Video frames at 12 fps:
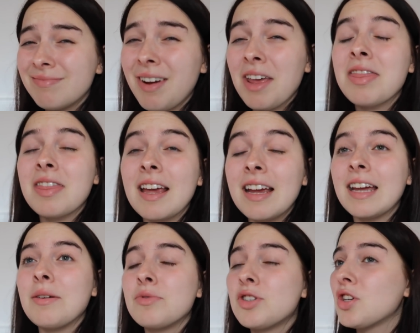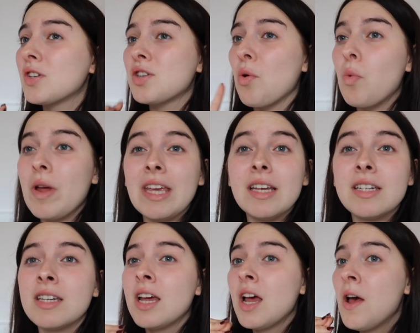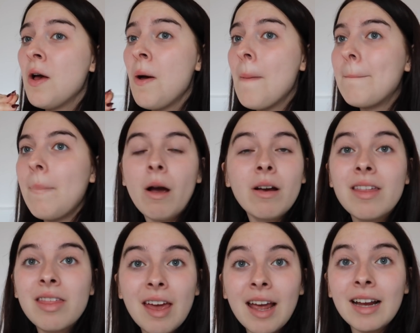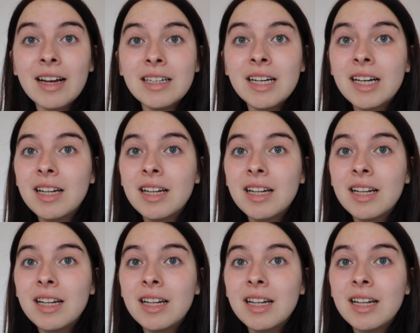I think it was just a weird bug thing,